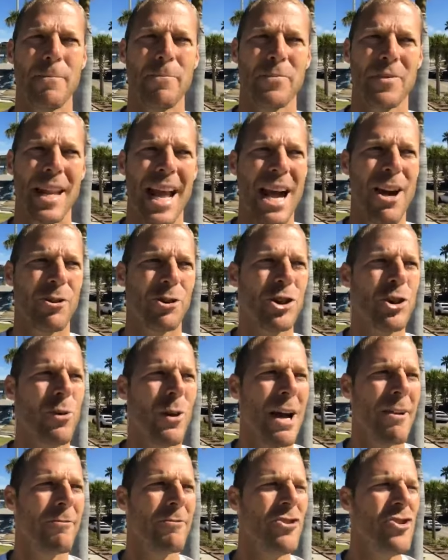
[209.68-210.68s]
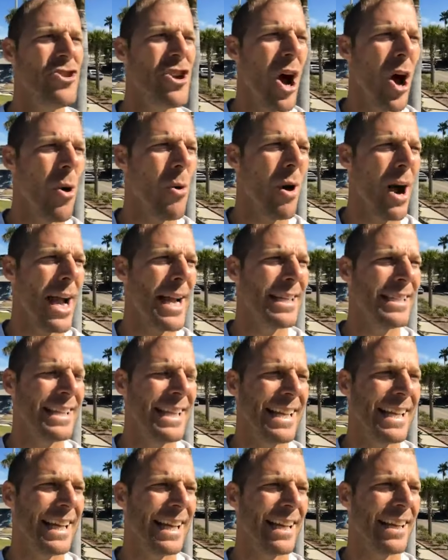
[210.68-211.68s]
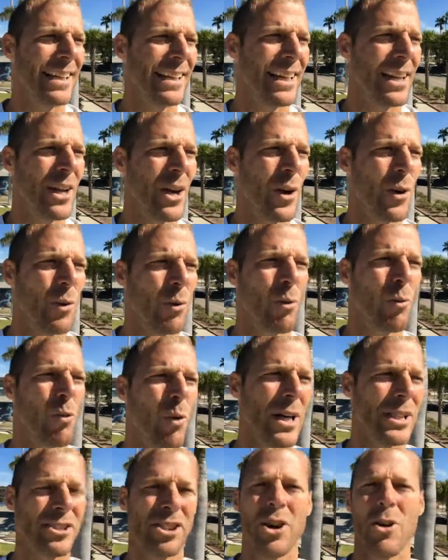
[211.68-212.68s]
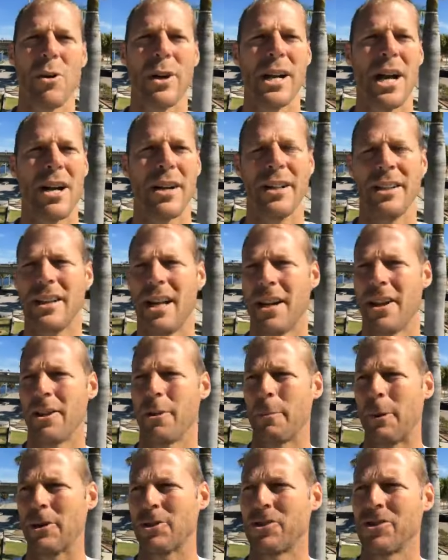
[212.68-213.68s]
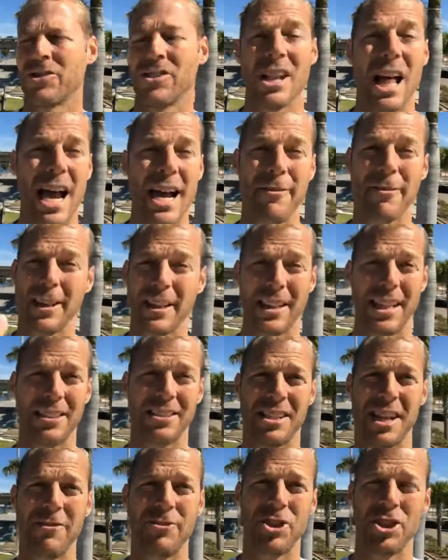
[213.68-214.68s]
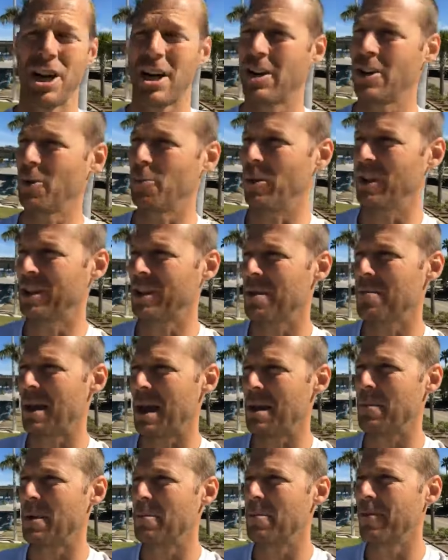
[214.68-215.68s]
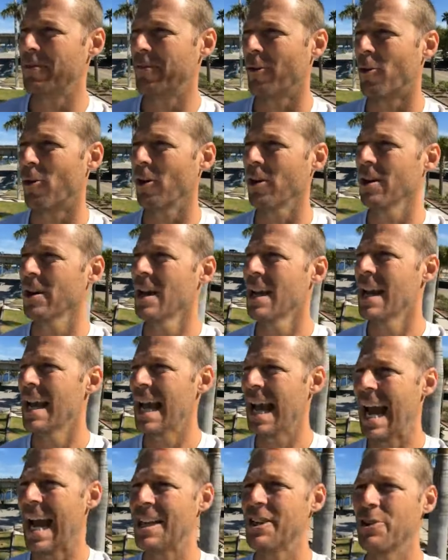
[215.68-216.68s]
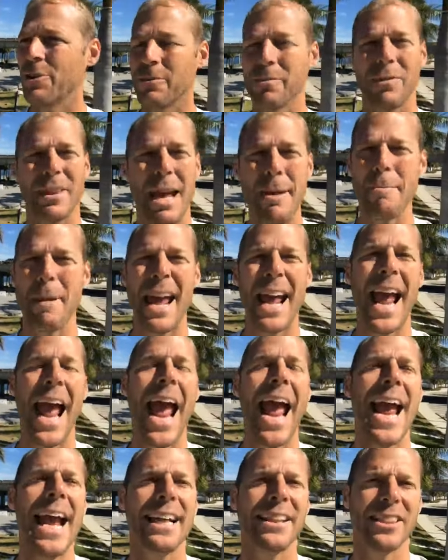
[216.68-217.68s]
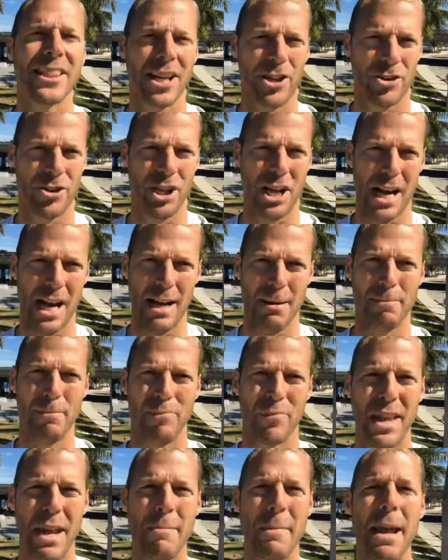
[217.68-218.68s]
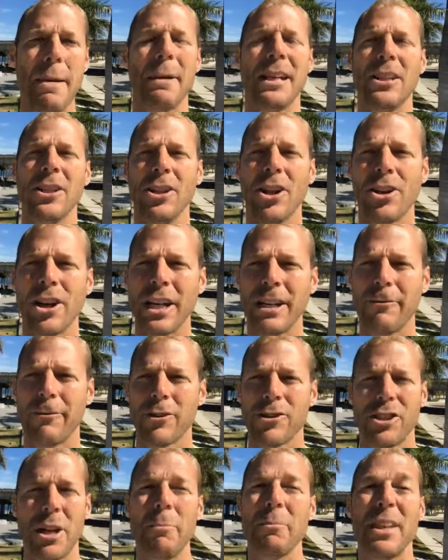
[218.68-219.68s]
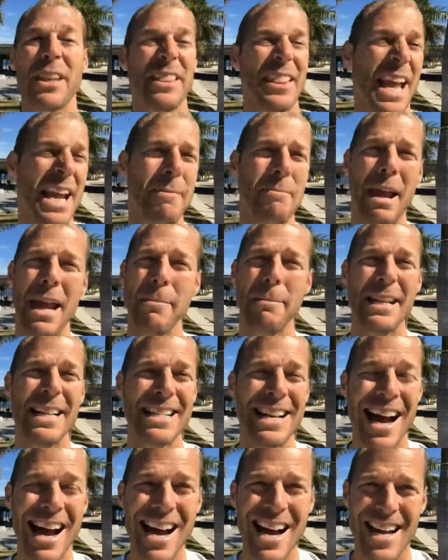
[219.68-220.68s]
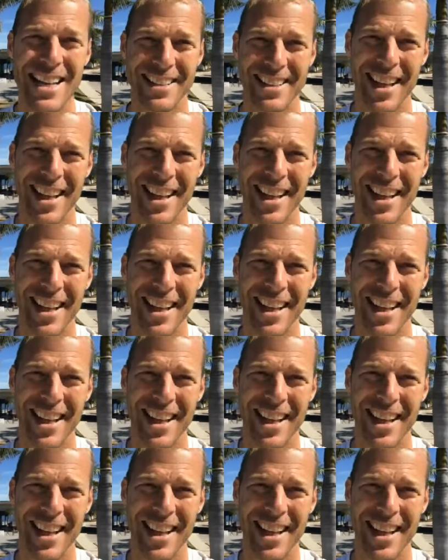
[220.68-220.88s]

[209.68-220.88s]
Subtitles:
Now, you have no idea what's going on in that other person's life unless they've shared it with you maybe before, and they may hate their job. They may be looking for something. They may be not.